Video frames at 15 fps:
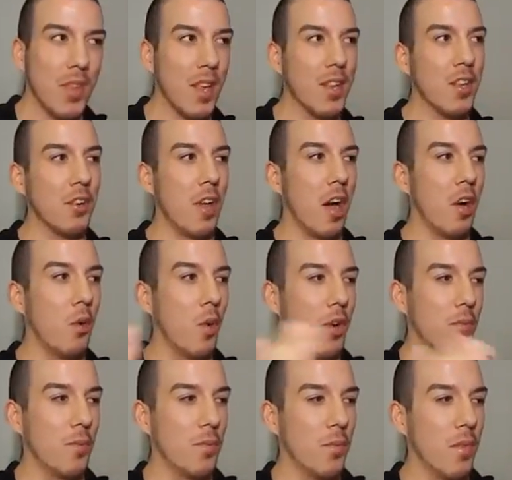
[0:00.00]
you know,
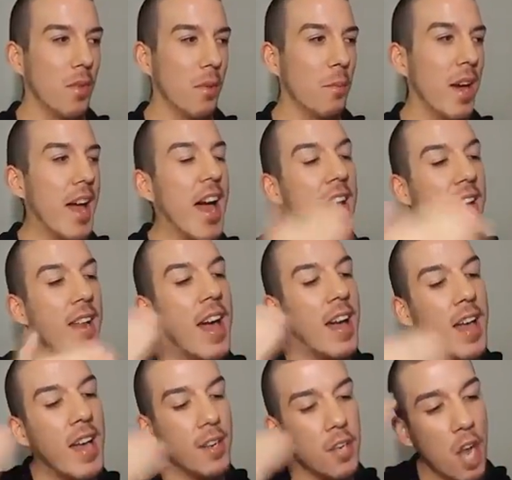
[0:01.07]
but and,
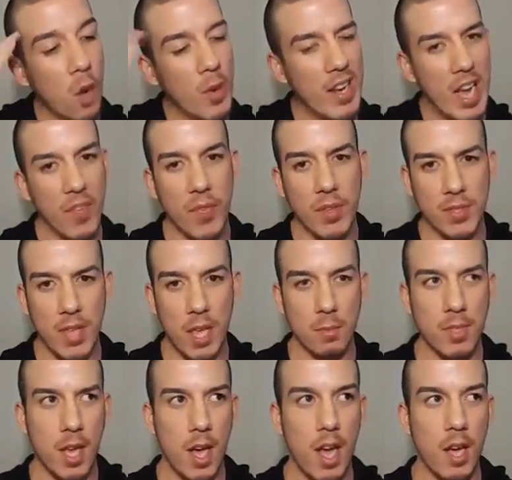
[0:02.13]
and knowing at the
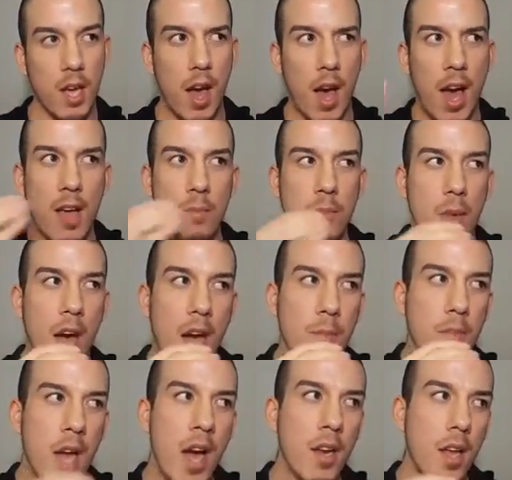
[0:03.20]
same time, I'm
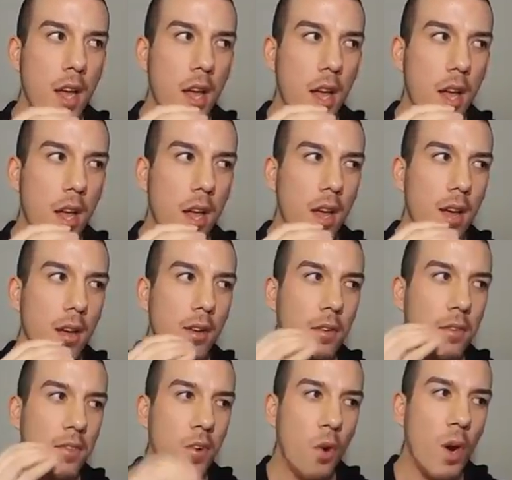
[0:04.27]
I'm not
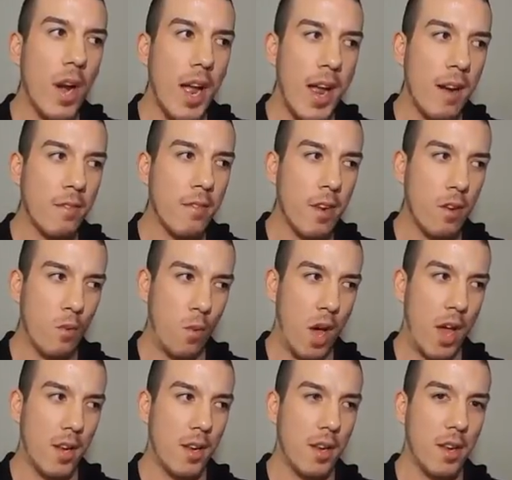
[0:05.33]
for
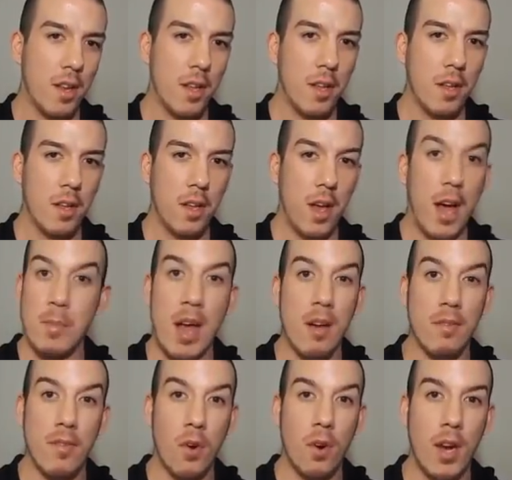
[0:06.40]
everyone. I'm
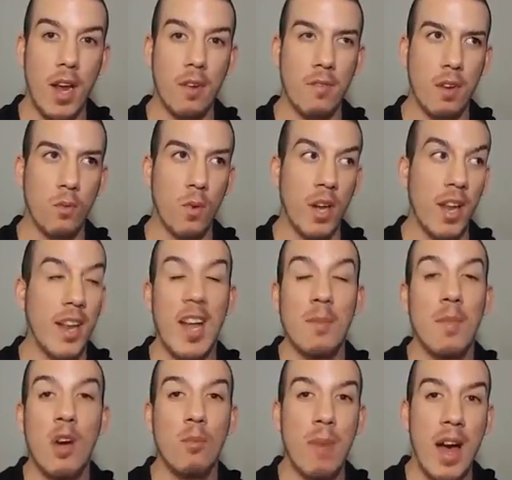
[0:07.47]
not for everyone, and I'm
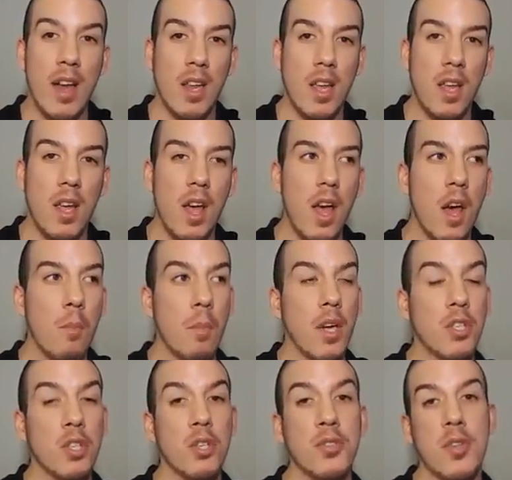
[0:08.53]
nobody.
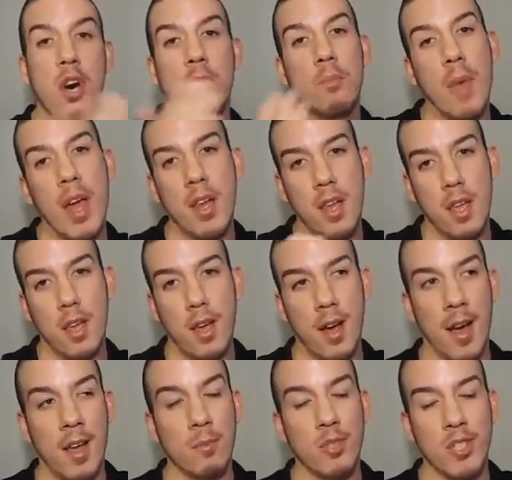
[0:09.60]
But to so many,
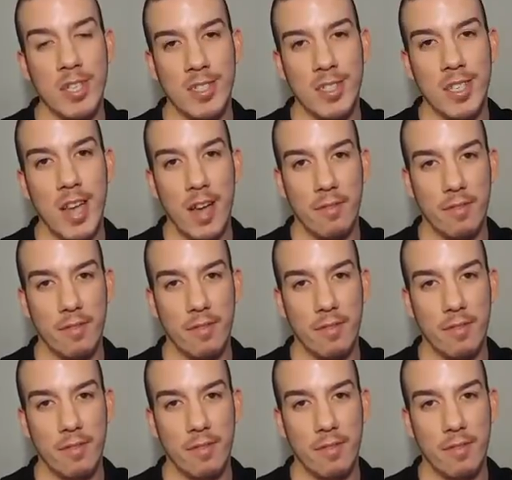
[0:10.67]
I am just enough.